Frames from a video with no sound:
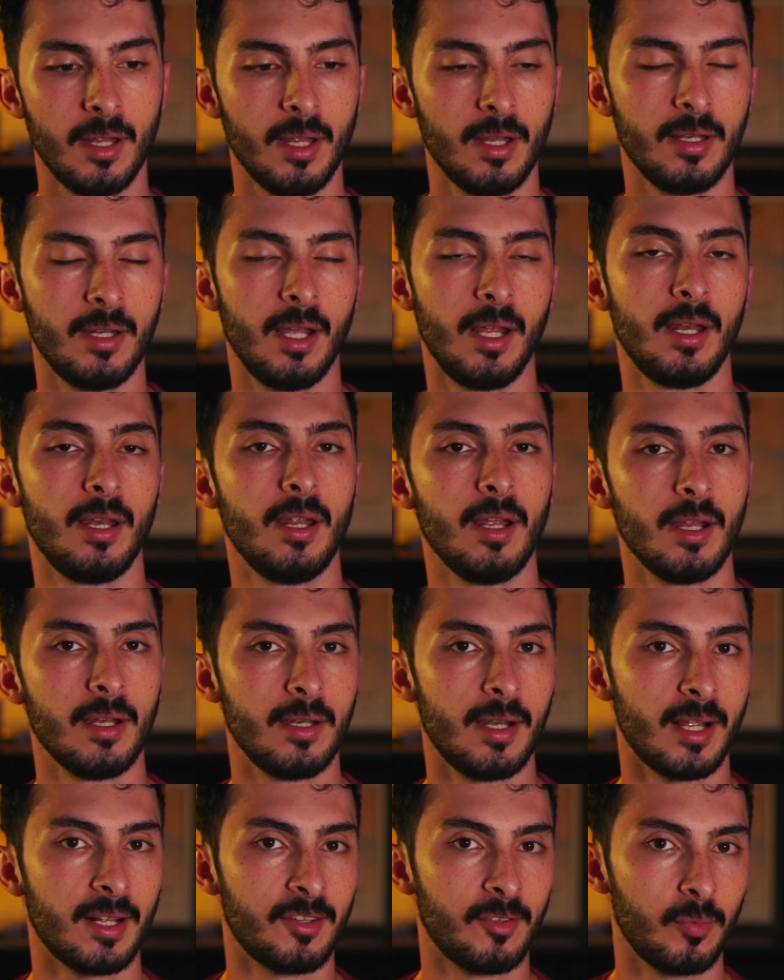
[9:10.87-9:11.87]
Then
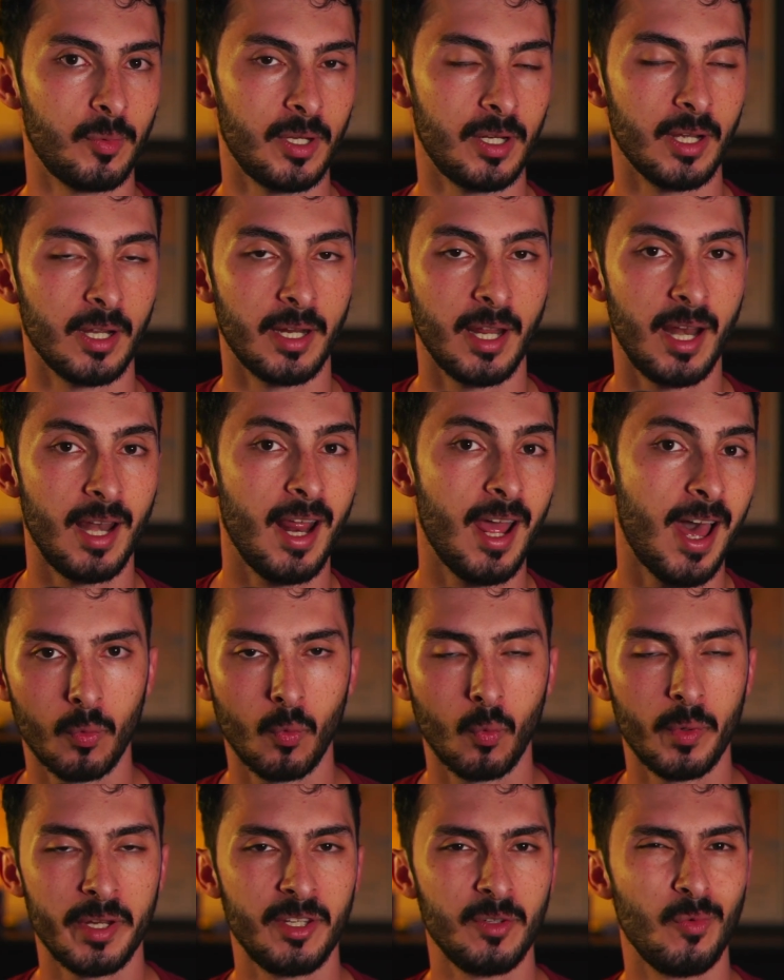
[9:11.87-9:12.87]
next week again,
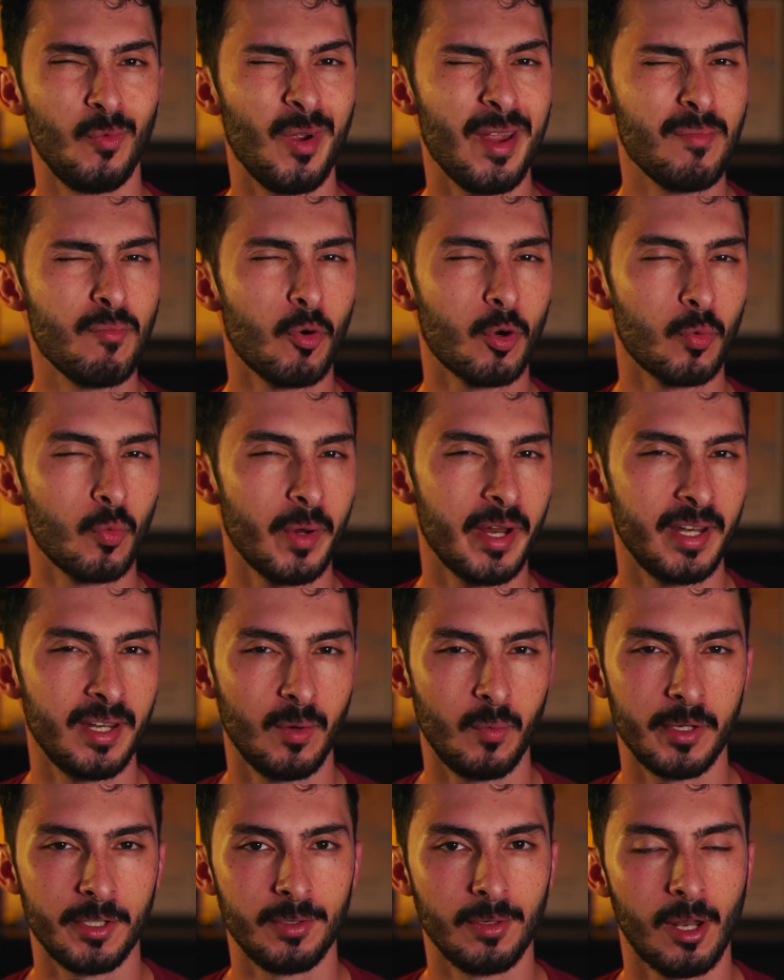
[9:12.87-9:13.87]
we do way more win than
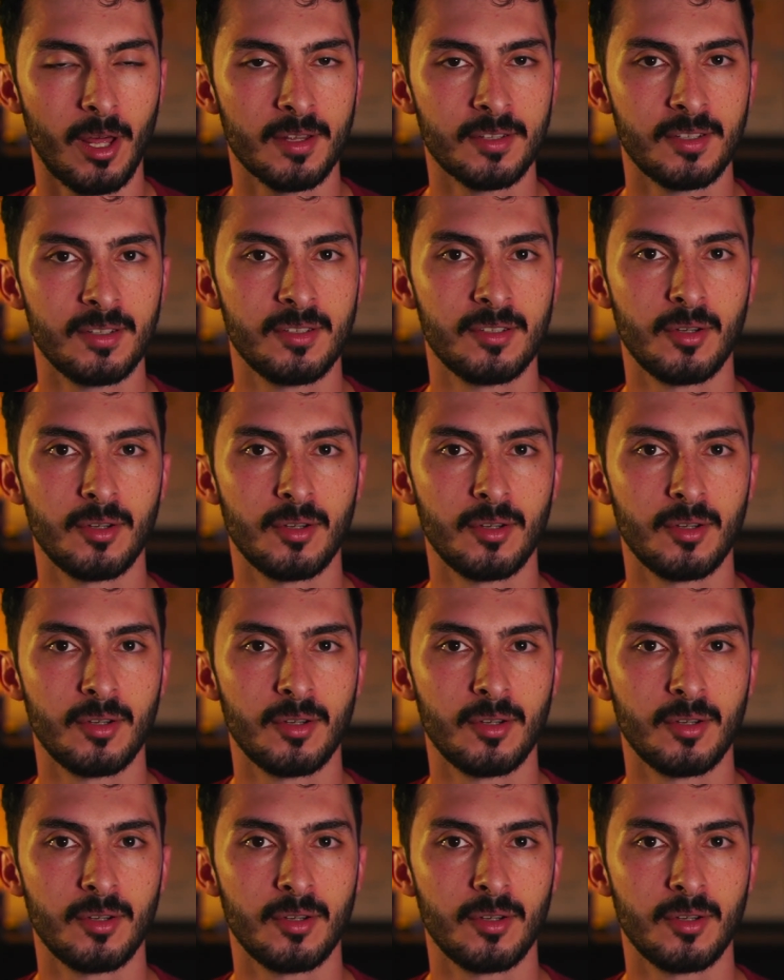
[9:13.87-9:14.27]
we do losses.